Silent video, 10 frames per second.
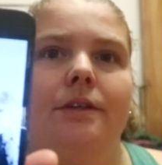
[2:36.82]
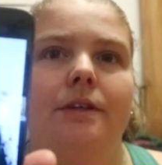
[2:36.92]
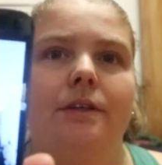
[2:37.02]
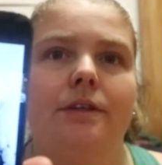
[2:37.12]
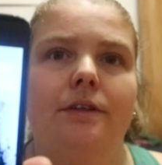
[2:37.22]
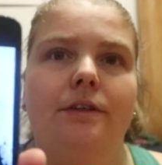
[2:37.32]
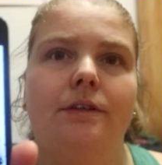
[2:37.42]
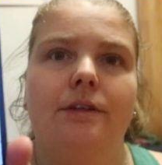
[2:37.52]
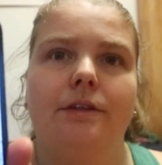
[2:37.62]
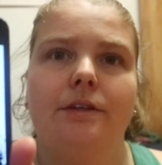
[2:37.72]

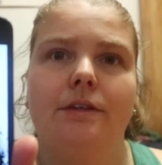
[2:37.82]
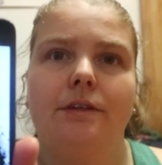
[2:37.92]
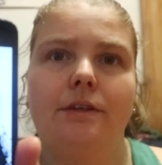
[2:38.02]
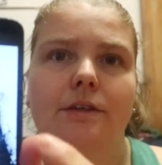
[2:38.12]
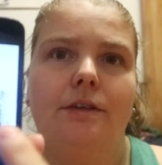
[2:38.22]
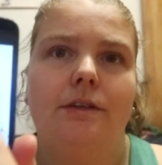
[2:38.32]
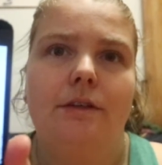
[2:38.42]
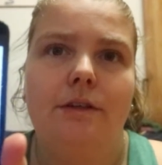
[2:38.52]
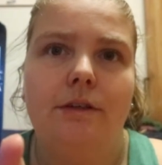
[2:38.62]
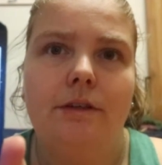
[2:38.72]

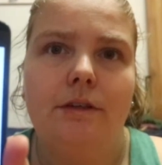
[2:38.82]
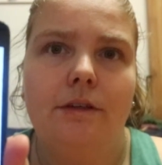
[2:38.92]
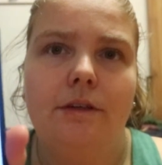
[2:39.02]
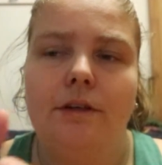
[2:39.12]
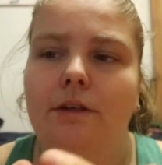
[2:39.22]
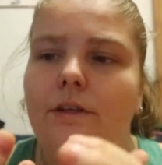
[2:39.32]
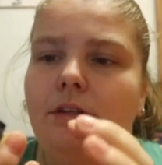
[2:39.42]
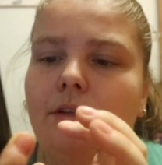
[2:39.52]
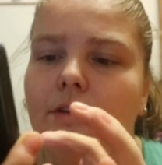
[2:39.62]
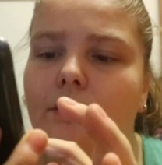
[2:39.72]

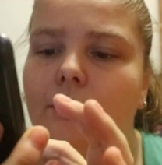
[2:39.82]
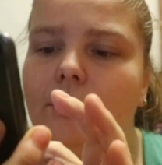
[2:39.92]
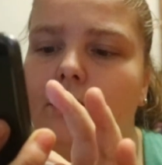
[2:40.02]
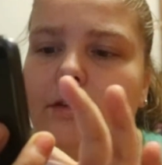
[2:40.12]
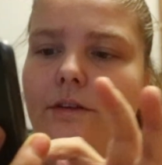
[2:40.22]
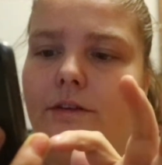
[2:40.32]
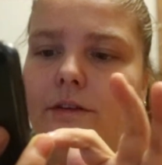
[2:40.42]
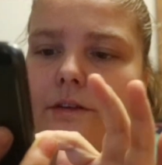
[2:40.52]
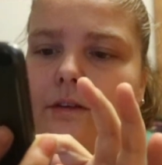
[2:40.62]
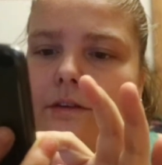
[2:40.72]

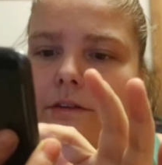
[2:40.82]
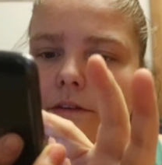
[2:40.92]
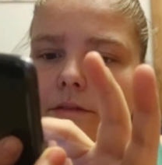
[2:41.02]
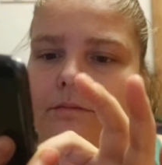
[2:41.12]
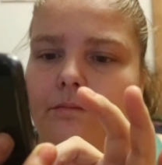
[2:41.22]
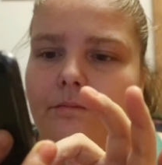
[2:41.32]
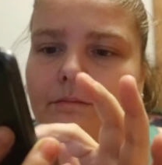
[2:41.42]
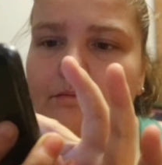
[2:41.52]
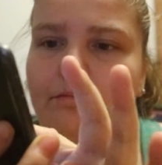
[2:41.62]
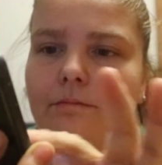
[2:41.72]

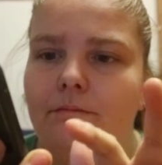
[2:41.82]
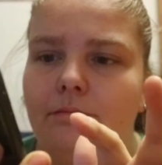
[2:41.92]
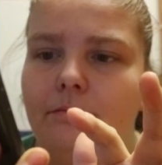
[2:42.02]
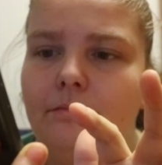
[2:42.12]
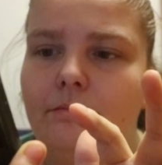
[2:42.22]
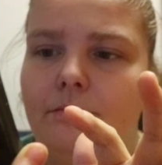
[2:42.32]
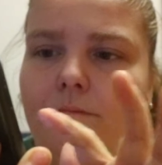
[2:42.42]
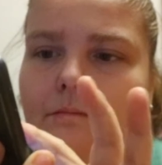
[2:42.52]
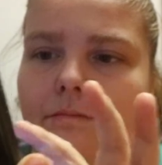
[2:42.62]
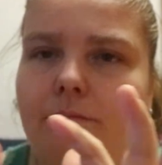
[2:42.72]

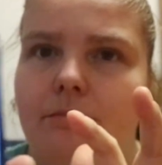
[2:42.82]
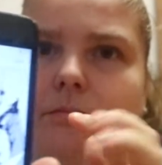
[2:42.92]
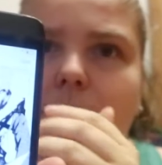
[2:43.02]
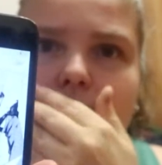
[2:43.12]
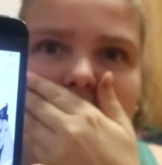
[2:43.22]
Nobody speaks.